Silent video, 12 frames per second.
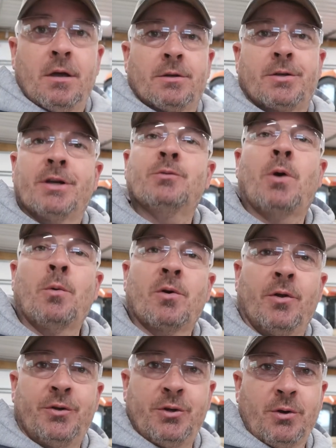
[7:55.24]
So here's what we're
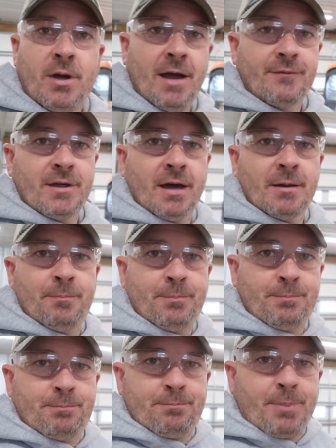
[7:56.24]
gonna do. I've got a
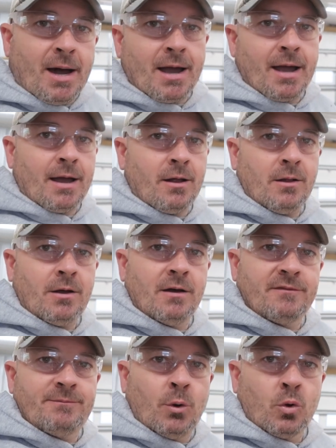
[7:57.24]
pile
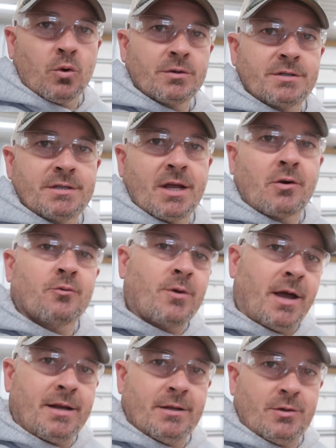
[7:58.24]
of boards that are
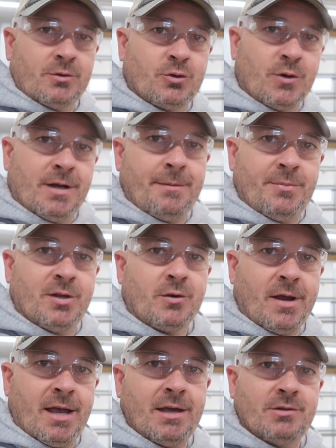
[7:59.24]
ready. They're trimmed,
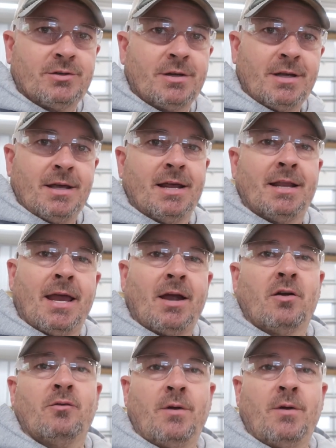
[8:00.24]
they're edged, and they are